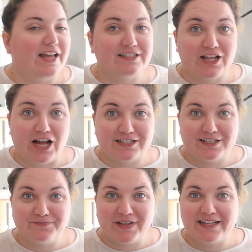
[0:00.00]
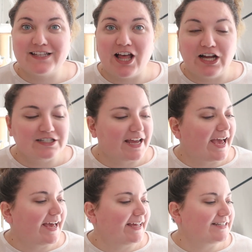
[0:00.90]
it's a lot. It's a lot,
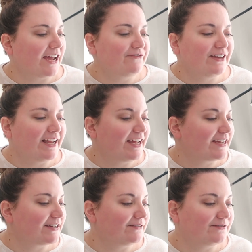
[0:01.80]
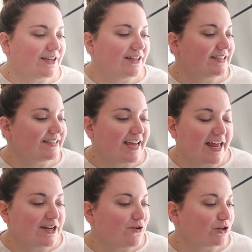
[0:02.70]
and I feel like
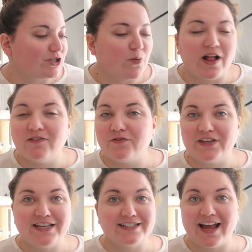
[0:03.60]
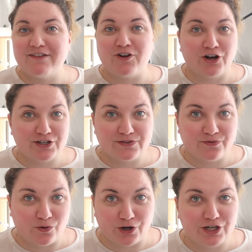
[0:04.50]
10 or 12 of these I have arcs
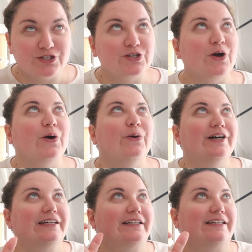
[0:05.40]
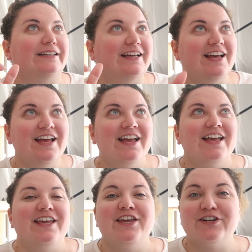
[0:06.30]
for, so
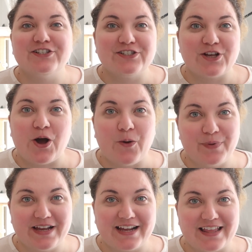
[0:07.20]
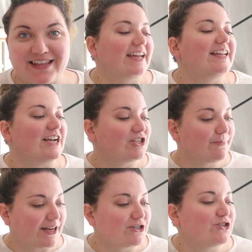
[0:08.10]
here's hoping that I can actually
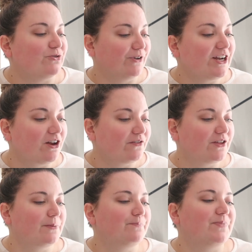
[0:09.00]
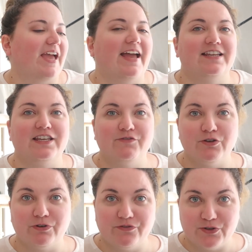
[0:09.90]
manage to read all of them and give
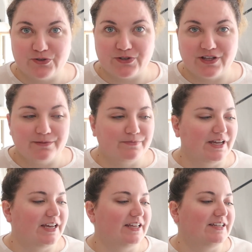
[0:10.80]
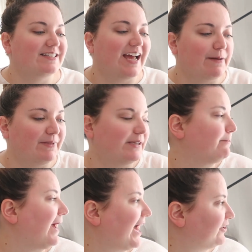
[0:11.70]
you reviews to them in a timely
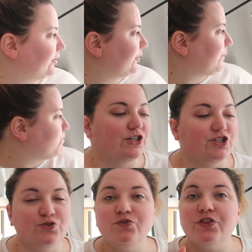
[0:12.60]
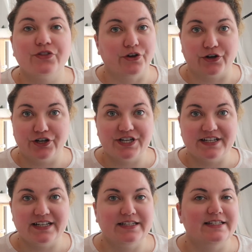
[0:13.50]
manner. June 3rd
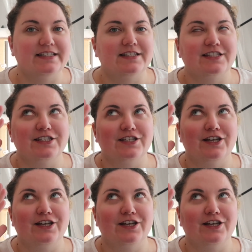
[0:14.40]
is